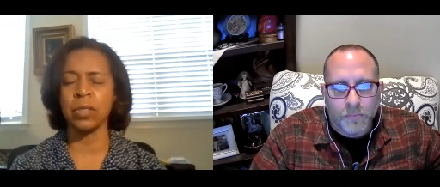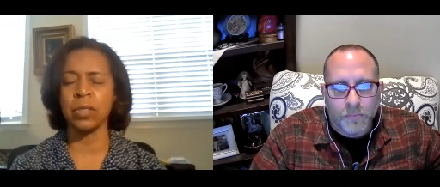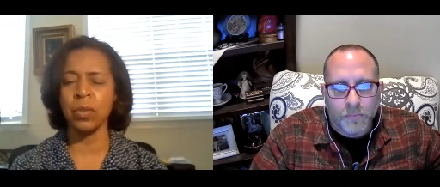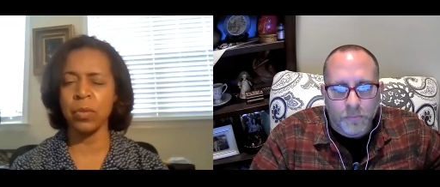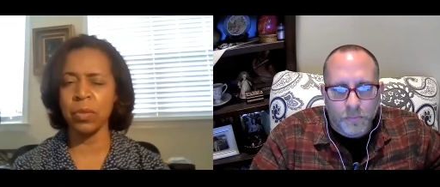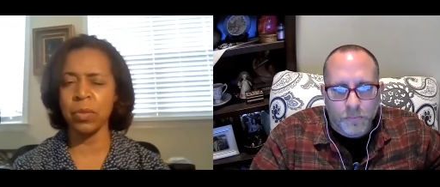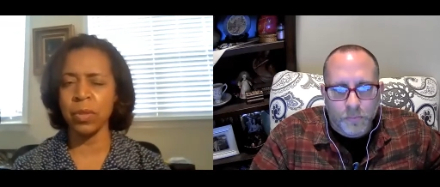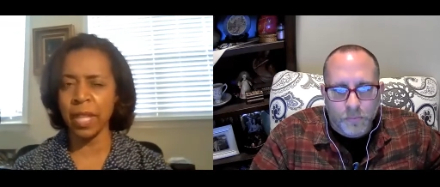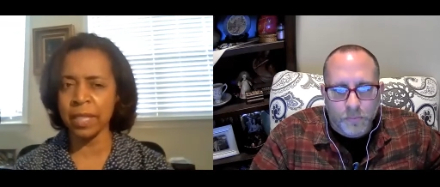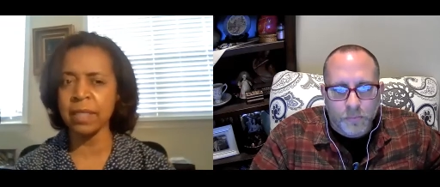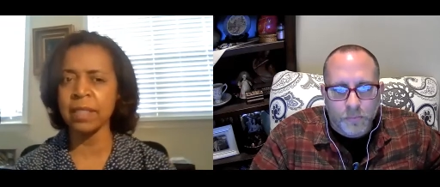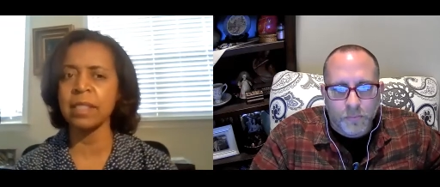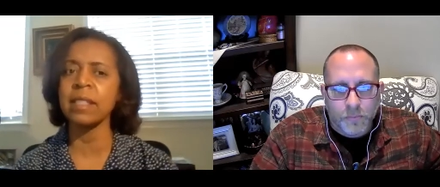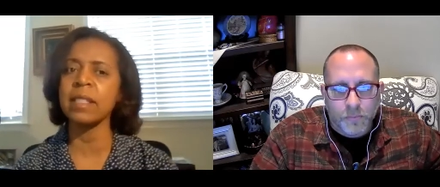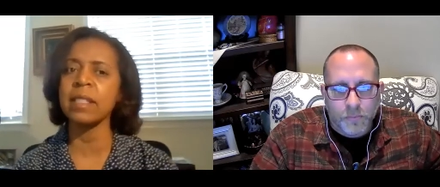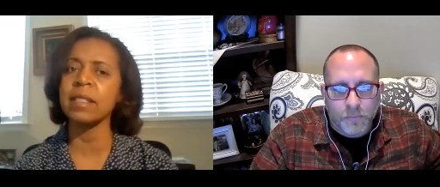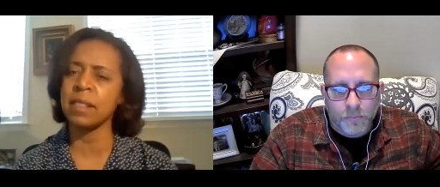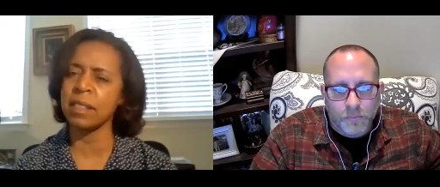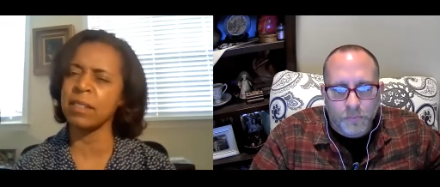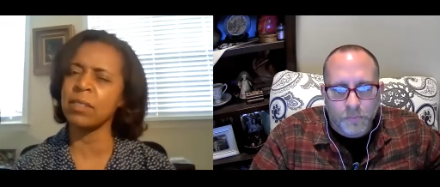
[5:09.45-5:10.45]
Speaker 1: So that's
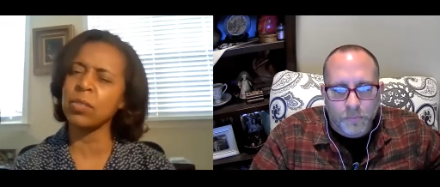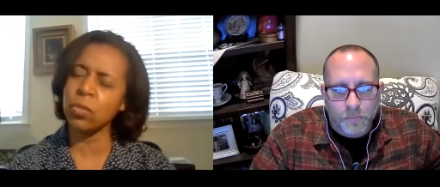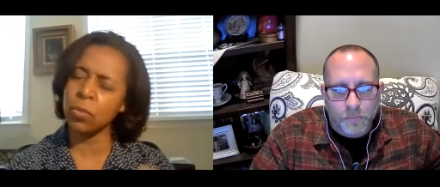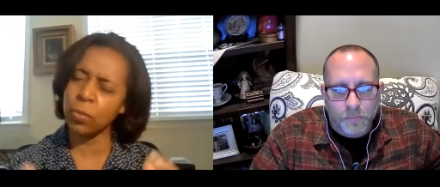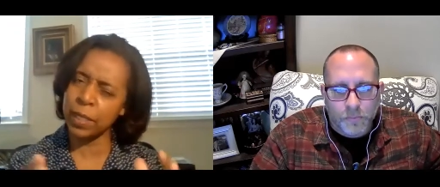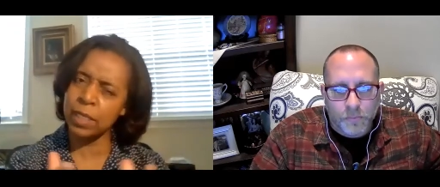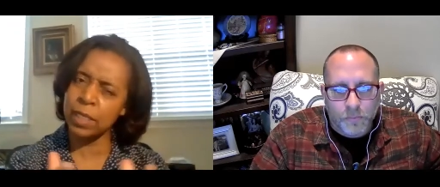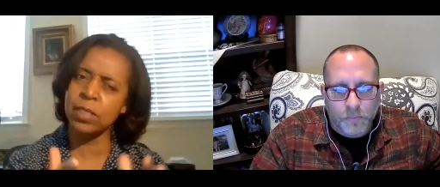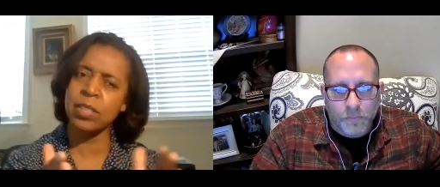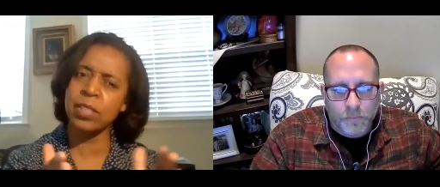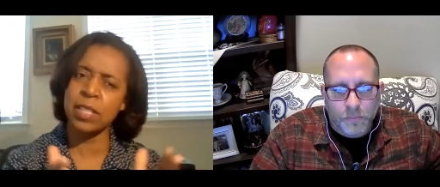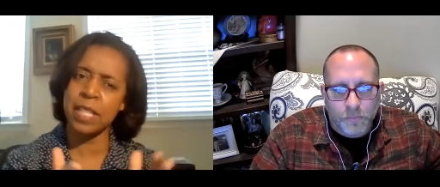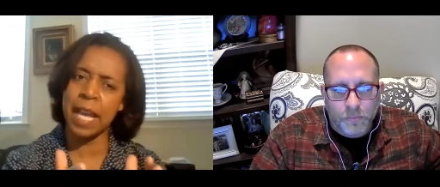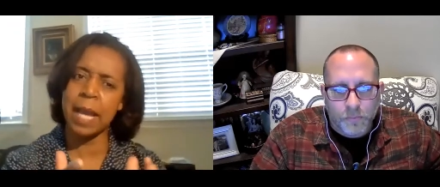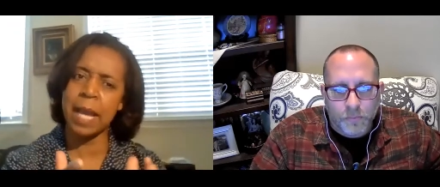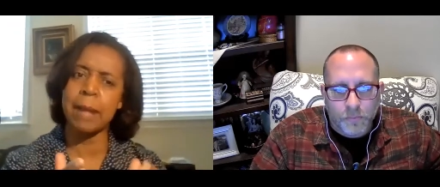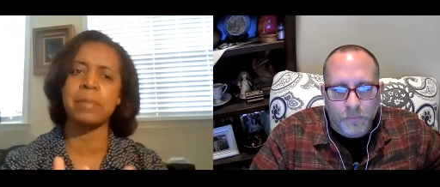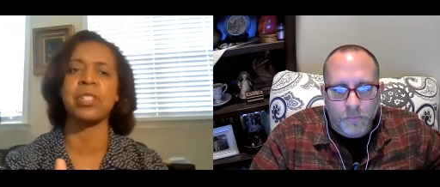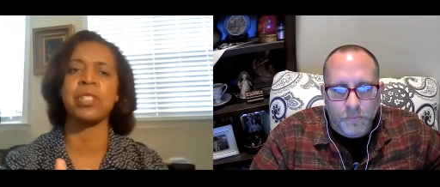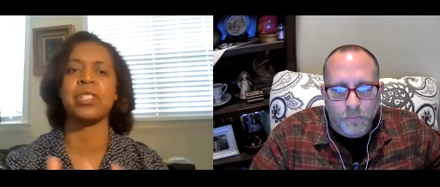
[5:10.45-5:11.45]
a quick
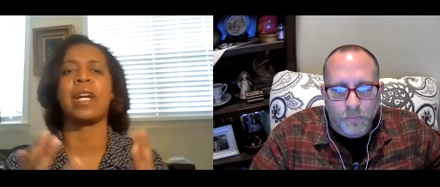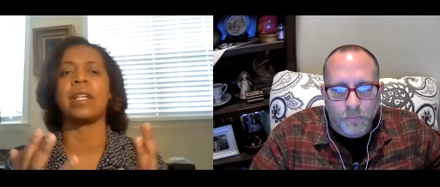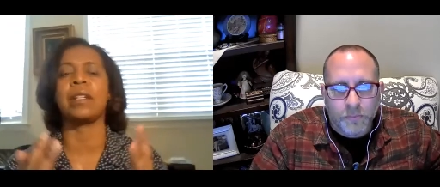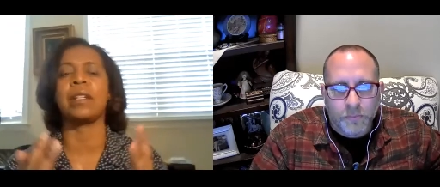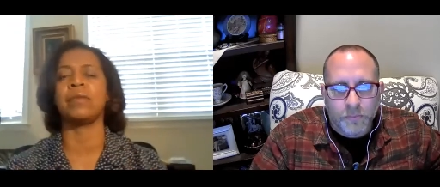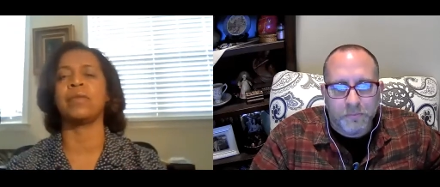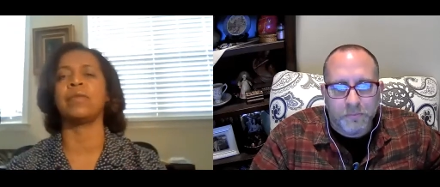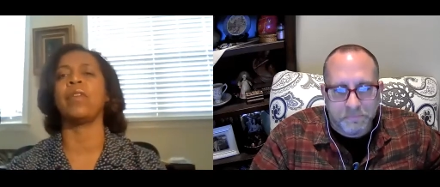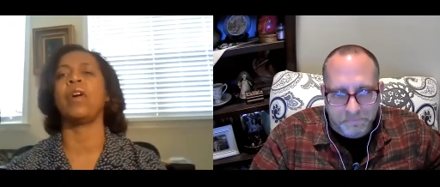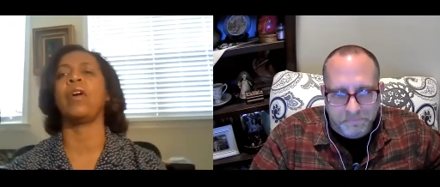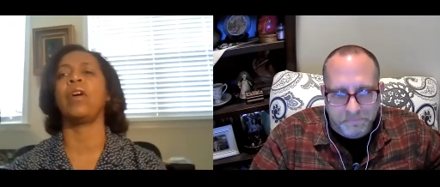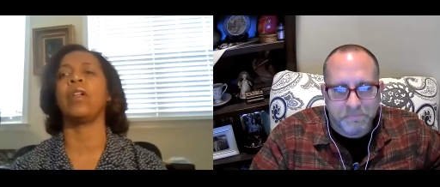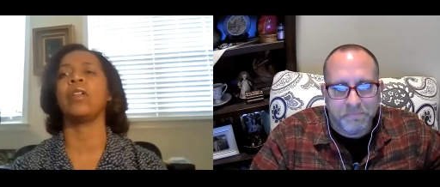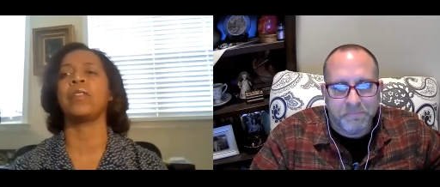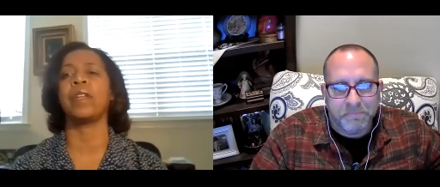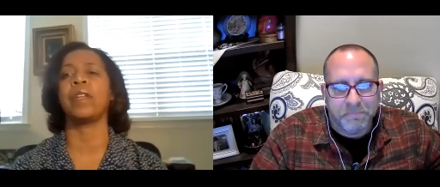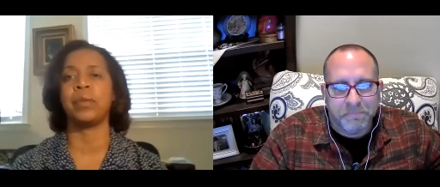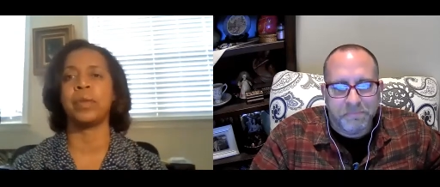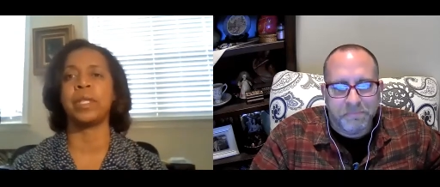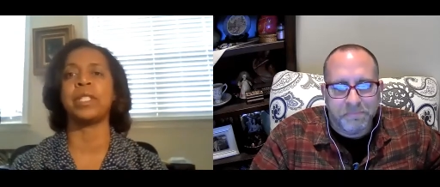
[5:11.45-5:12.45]
snapshot of all
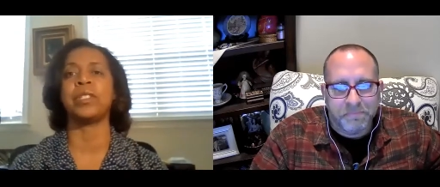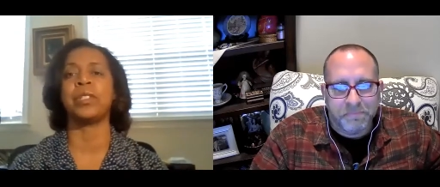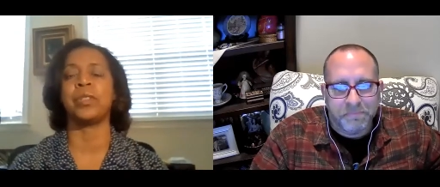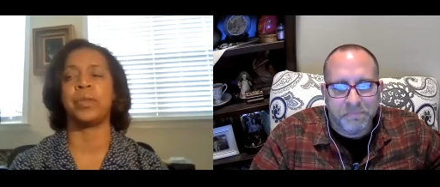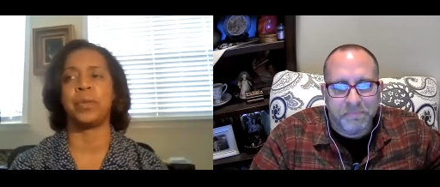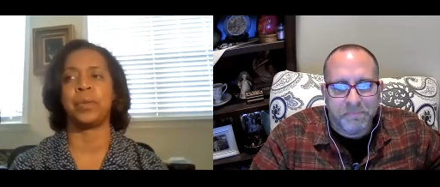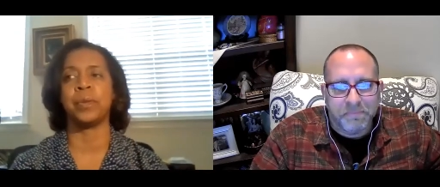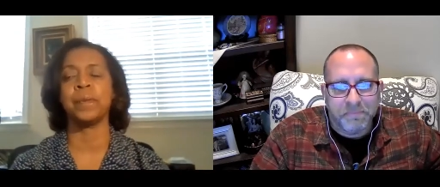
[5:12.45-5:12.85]
that we do.